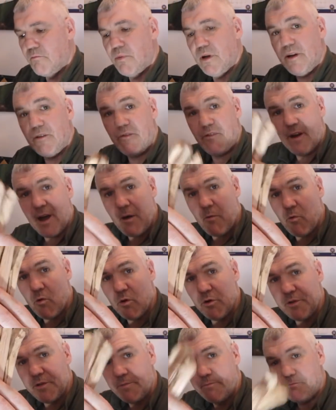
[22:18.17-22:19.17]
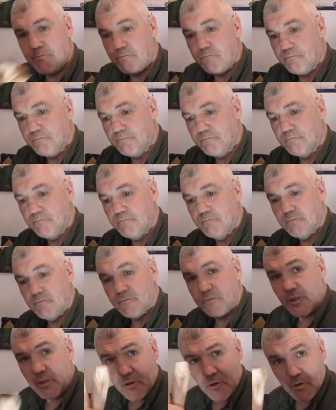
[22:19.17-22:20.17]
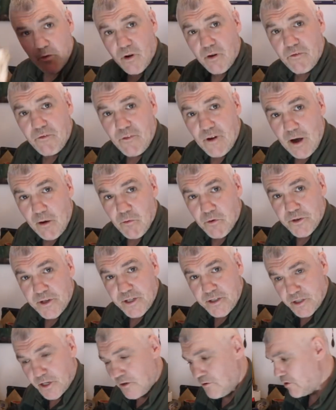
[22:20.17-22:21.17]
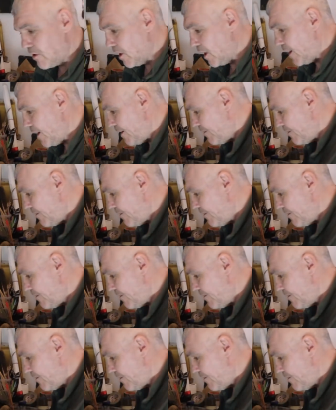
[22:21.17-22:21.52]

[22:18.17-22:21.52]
bit of fat wood. If you don't know what fat wood is, Google